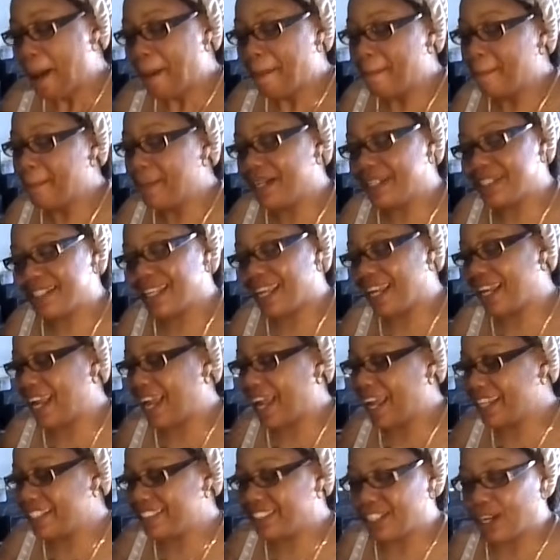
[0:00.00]
But they
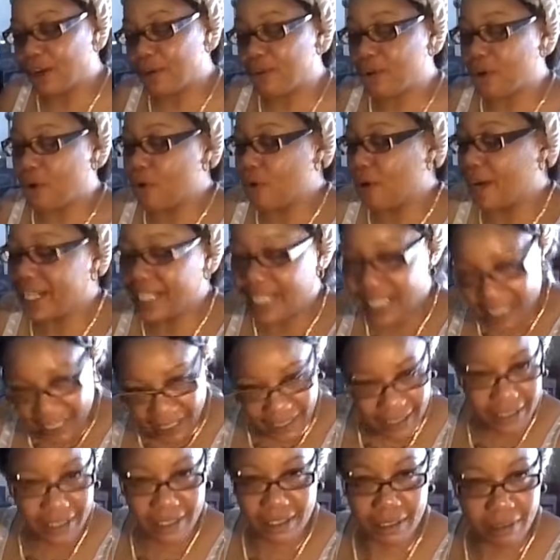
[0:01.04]
hate your
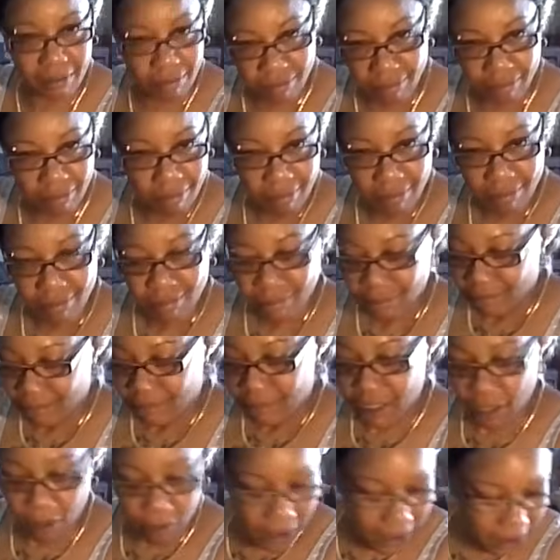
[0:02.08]
coinage.
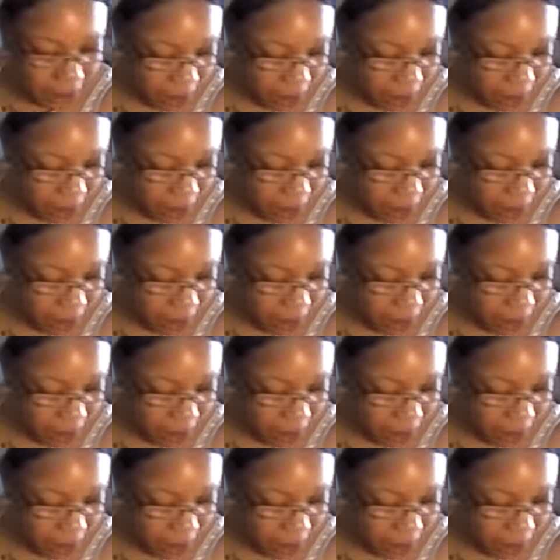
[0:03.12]
So this